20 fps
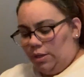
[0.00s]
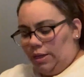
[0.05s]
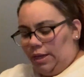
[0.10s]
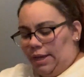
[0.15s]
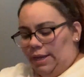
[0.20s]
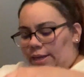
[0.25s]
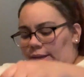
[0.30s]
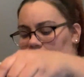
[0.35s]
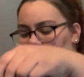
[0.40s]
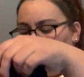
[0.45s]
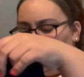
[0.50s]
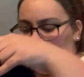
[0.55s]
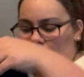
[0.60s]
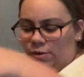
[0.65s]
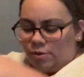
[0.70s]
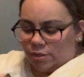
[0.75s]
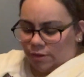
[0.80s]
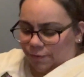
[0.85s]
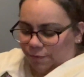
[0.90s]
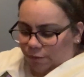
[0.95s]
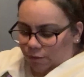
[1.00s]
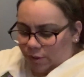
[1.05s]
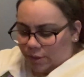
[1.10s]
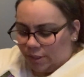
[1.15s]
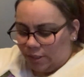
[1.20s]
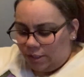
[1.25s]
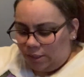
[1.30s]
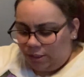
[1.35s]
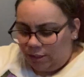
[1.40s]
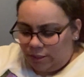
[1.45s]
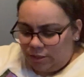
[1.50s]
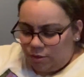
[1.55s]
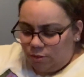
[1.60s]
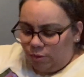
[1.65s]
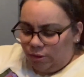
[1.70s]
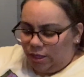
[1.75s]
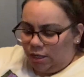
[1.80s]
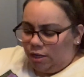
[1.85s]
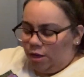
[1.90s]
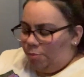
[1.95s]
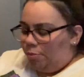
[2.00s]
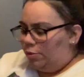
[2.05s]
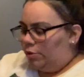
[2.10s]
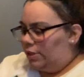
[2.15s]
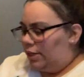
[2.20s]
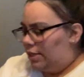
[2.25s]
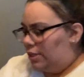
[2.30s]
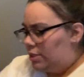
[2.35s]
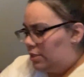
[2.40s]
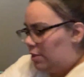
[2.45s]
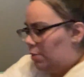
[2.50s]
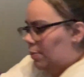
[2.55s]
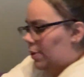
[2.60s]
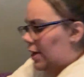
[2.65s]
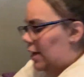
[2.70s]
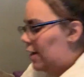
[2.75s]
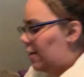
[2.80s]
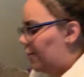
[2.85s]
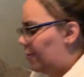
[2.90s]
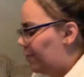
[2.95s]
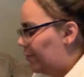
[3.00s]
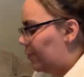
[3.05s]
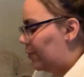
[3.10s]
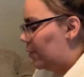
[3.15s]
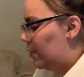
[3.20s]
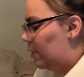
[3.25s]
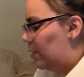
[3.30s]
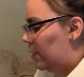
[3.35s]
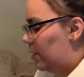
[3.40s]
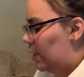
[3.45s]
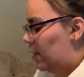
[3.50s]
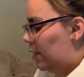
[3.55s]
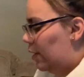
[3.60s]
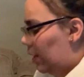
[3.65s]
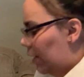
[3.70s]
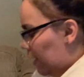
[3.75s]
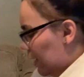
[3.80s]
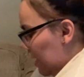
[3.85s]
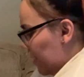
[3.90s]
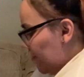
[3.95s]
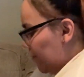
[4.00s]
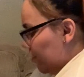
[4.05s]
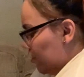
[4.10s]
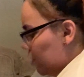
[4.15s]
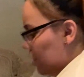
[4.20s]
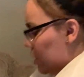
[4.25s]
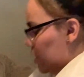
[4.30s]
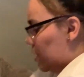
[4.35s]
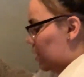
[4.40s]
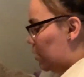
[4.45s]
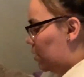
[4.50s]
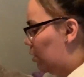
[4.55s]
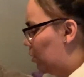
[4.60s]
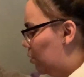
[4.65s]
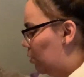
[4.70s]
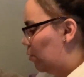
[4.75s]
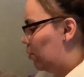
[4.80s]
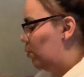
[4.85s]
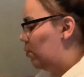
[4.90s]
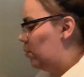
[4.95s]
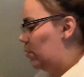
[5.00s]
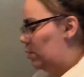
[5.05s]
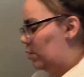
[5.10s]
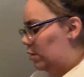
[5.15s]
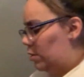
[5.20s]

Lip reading: And, yeah, we're going to Florida. It's only a couple days that we have left just to go.